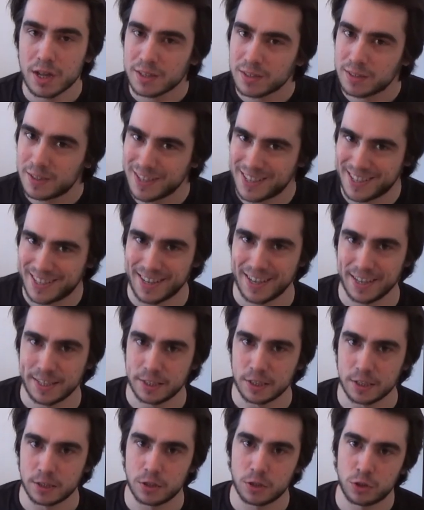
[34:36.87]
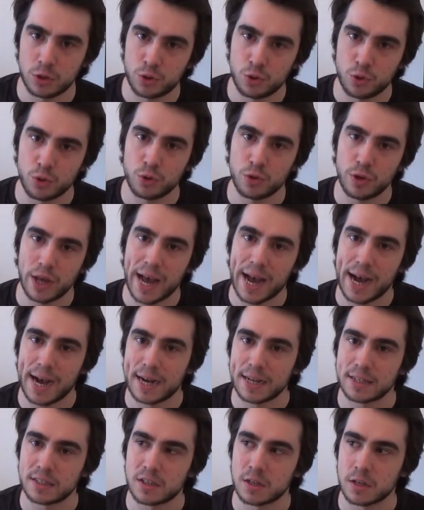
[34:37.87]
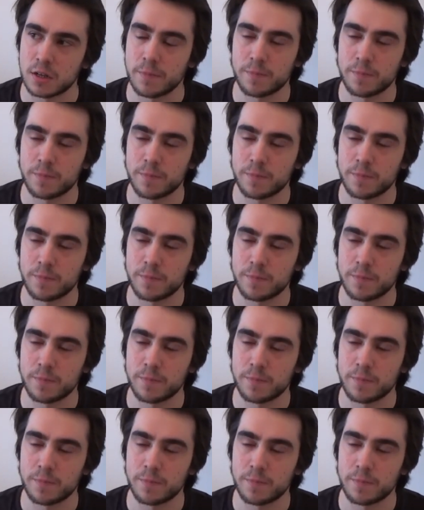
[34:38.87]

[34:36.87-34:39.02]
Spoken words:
decided to add